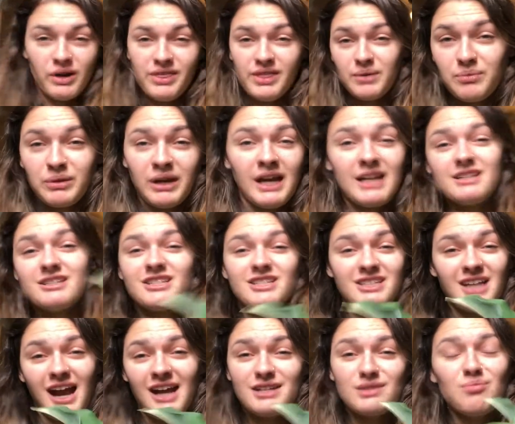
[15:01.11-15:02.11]
And when I
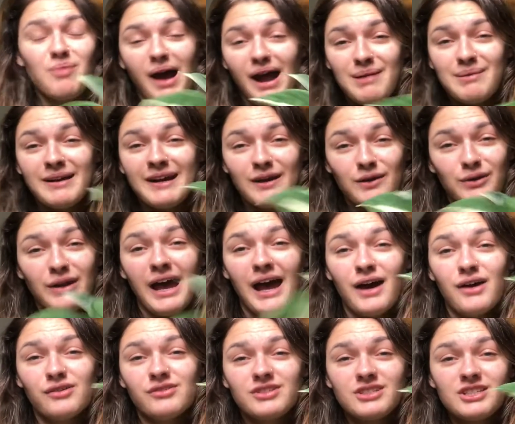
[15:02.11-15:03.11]
decide to buy my own
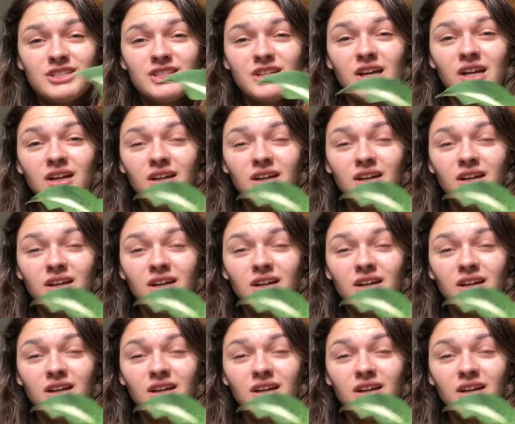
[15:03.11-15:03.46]
house